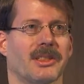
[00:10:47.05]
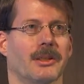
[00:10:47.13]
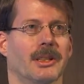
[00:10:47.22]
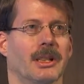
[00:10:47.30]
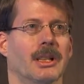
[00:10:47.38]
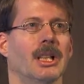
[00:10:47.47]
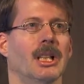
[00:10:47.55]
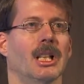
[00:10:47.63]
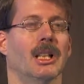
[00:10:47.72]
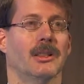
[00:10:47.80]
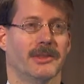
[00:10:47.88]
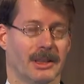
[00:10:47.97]
Syria,
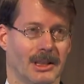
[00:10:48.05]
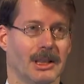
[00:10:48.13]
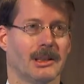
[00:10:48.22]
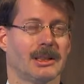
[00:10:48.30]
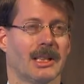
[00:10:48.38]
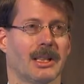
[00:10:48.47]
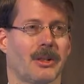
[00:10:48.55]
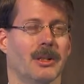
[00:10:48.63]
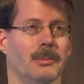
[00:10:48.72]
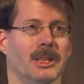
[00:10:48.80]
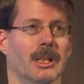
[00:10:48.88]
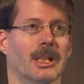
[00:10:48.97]
very little can
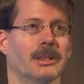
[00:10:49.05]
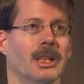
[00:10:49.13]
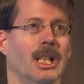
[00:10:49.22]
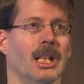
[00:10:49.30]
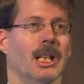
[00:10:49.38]
actually be done.